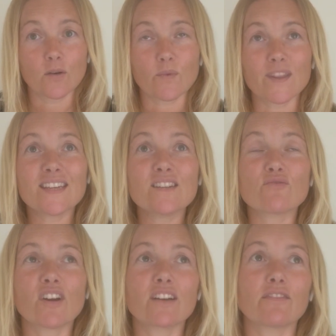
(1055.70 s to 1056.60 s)
When
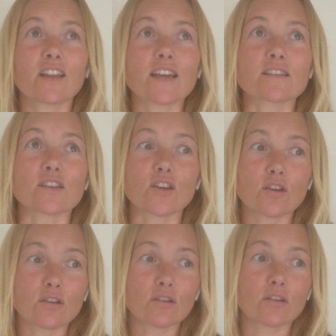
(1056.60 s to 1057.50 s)
these red flags
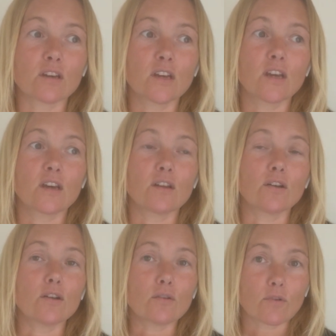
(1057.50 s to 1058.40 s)
occur,
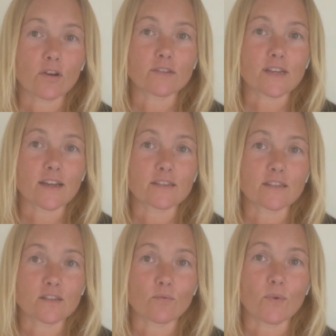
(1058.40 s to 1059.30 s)
no
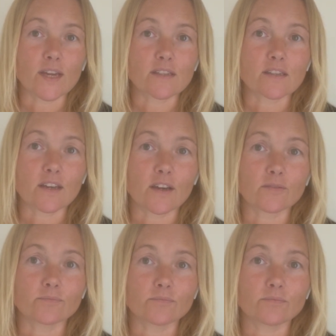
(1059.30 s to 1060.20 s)
contact is the way to
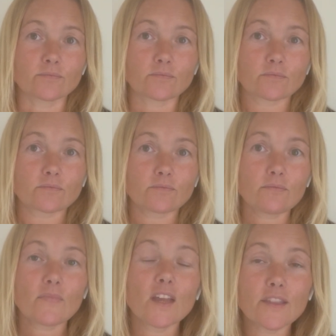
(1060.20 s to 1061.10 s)
go.
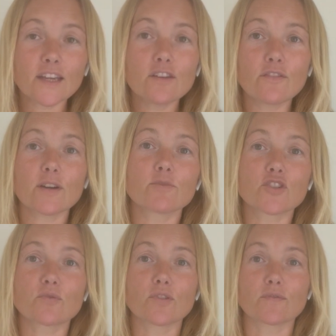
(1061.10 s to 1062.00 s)
Thank you very
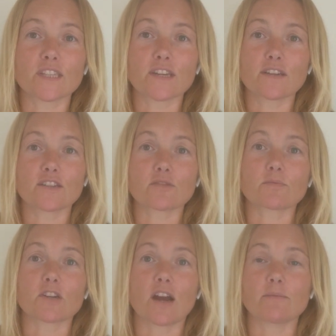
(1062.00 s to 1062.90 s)
much to all the returning
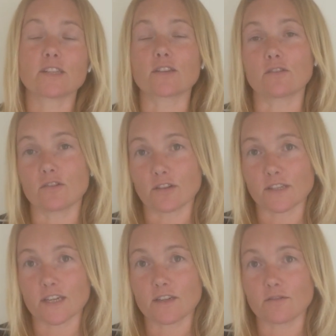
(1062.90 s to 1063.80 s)
subscribers and your
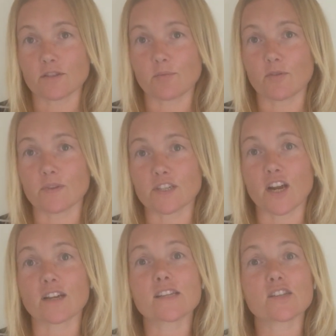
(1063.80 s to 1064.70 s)
continued support of the
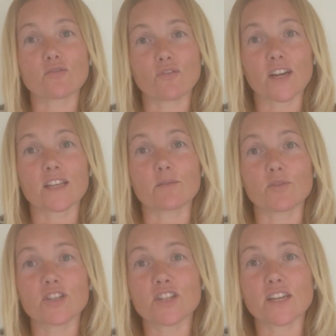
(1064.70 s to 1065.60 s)
channel. It's greatly
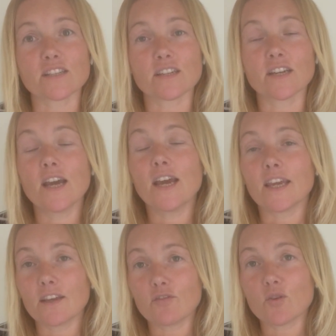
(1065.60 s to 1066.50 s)
appreciated.
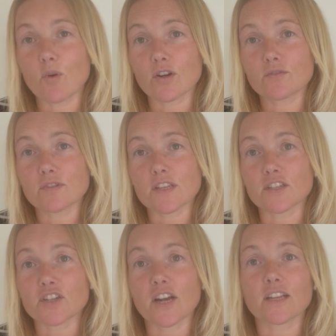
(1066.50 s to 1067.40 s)
If you are new to the
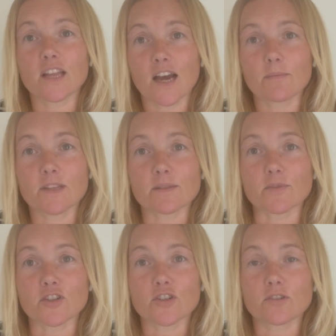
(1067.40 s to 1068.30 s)
channel, I'm
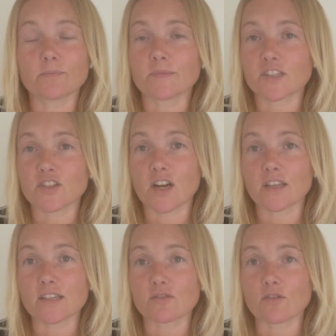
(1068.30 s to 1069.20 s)
Elizabeth Shaw. This
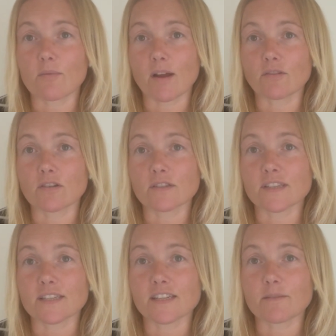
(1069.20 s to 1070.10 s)
channel is all about
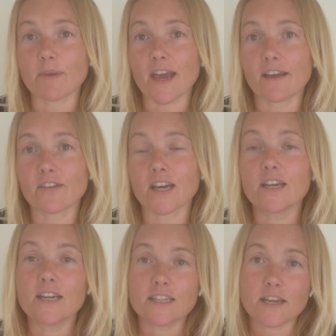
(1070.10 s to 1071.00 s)
narcissistic behaviour,
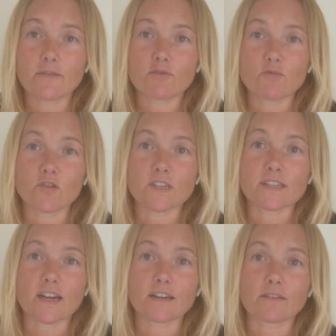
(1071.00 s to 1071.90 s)
to give you more
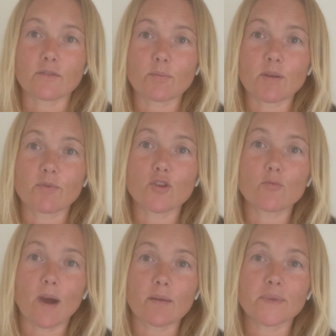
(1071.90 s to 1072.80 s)
understanding of the people you
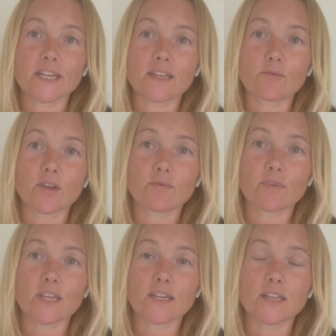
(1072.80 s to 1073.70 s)
might be dealing with
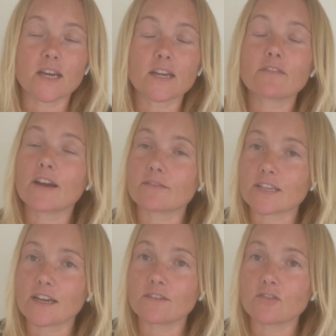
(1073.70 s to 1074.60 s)
within your life, how to
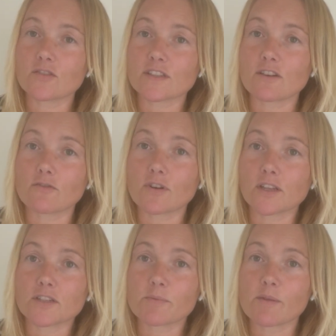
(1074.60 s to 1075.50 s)
handle yourself around
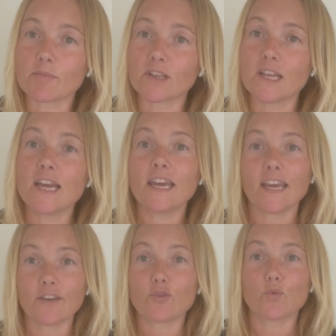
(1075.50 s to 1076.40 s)
those people
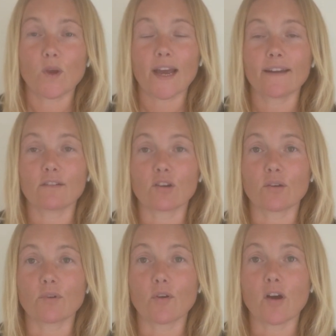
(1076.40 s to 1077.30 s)
if you cannot go
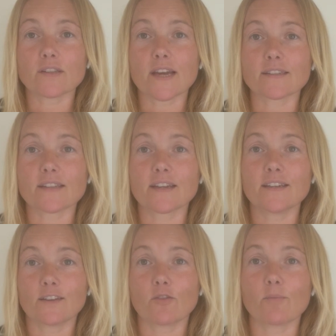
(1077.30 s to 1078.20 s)
no contact, and
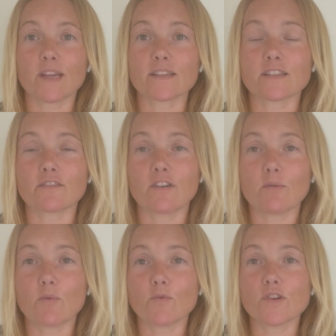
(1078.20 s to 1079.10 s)
different methods to find
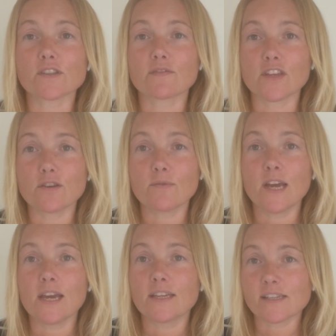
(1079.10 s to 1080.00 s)
what works for you
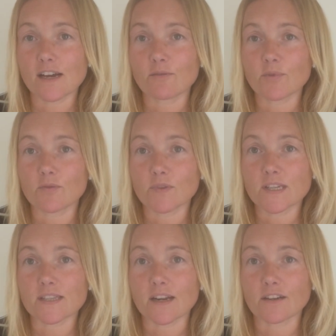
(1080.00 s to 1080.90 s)
to help you
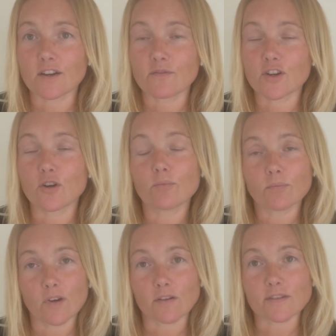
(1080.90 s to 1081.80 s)
understand and overcome
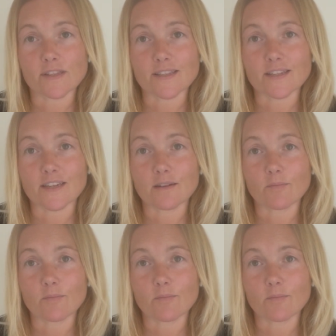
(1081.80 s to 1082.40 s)
narcissistic and